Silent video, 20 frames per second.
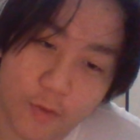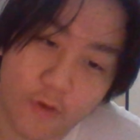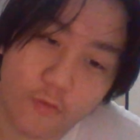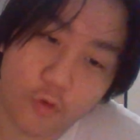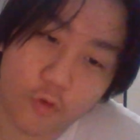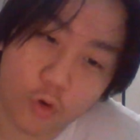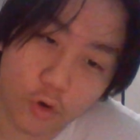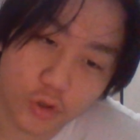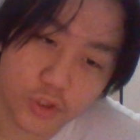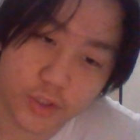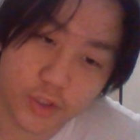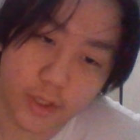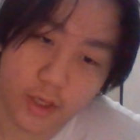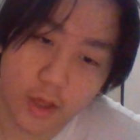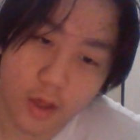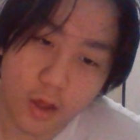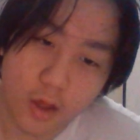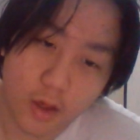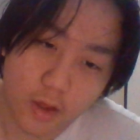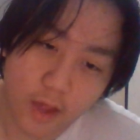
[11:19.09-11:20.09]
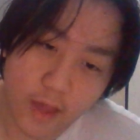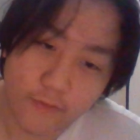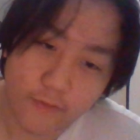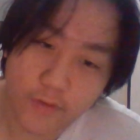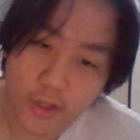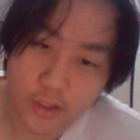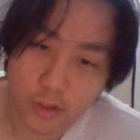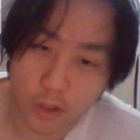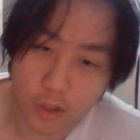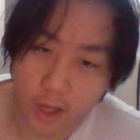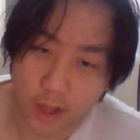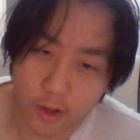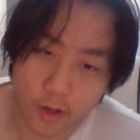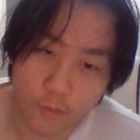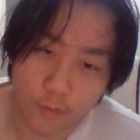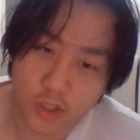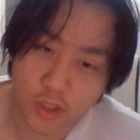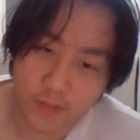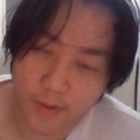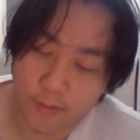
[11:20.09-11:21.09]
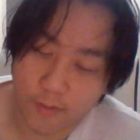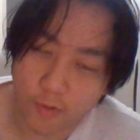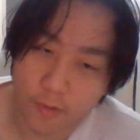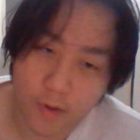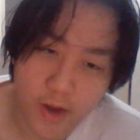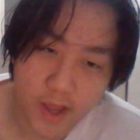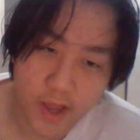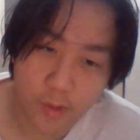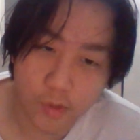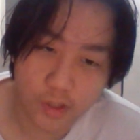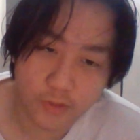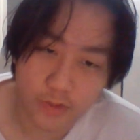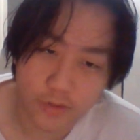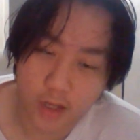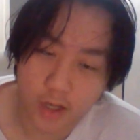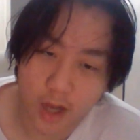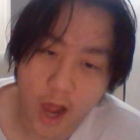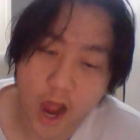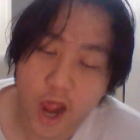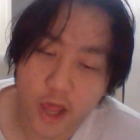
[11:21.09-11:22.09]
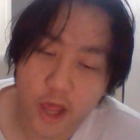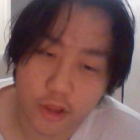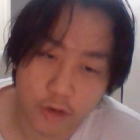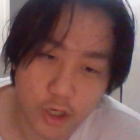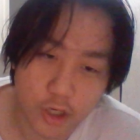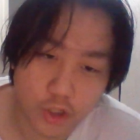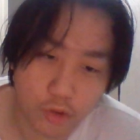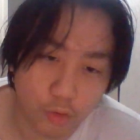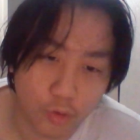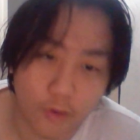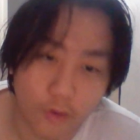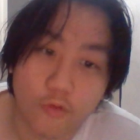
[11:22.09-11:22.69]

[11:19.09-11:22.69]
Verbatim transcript: Of course, if he's like he wants to make more money, he wants to be at a higher threshold.